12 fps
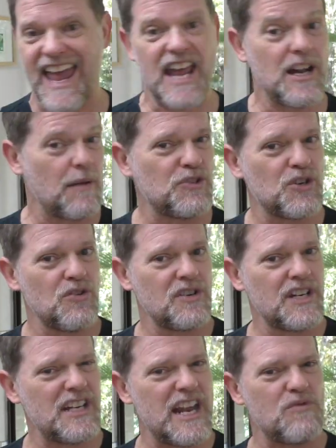And I'm
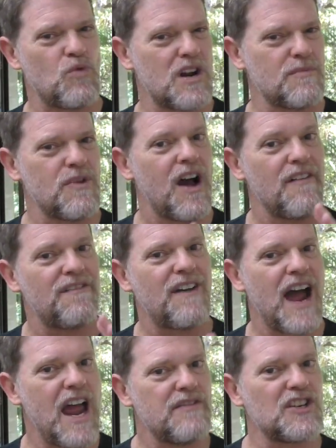doing it in one of my
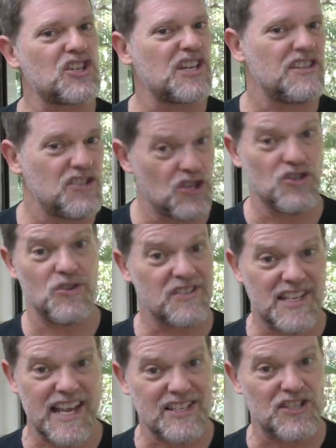favorite kitchen
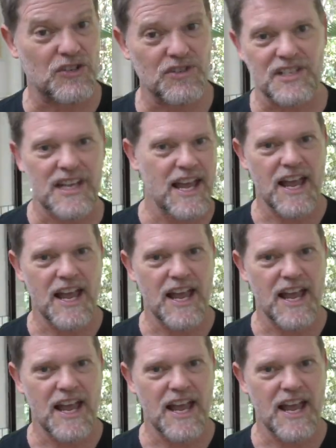utensils,